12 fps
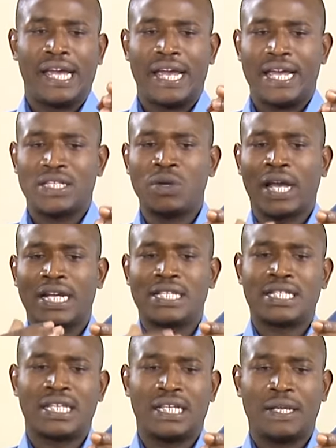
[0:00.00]
As we can
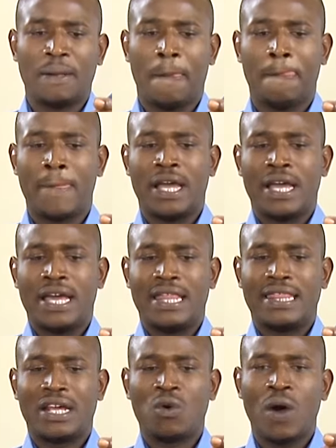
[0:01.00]
see,
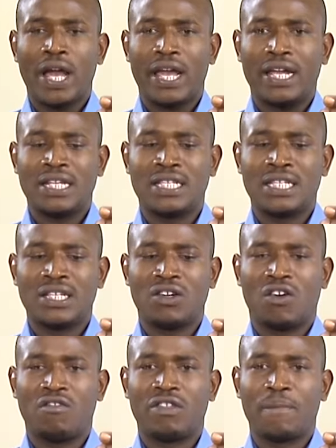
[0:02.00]
the lower edges
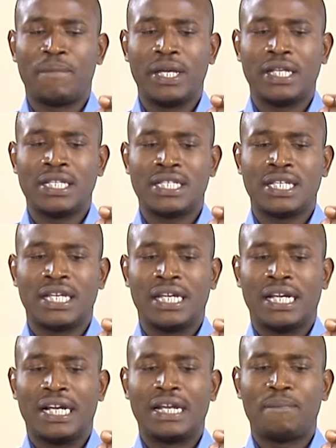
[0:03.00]
of the pins
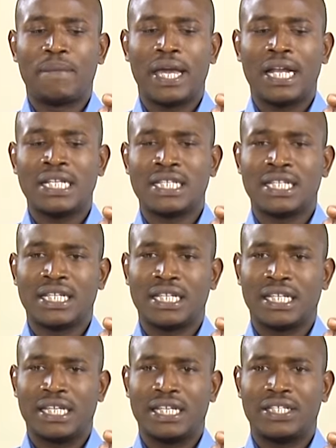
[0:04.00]
repels
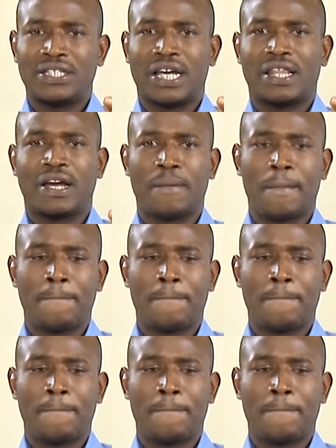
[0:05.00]
each other.